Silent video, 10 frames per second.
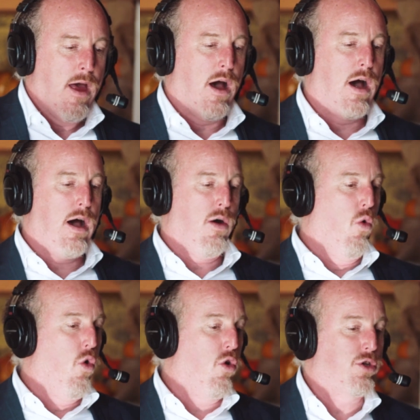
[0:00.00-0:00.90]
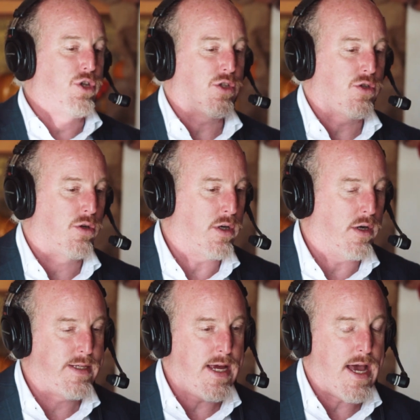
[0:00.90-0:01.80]
Or just during
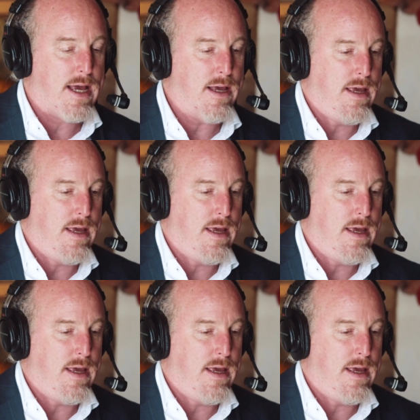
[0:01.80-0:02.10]
our day,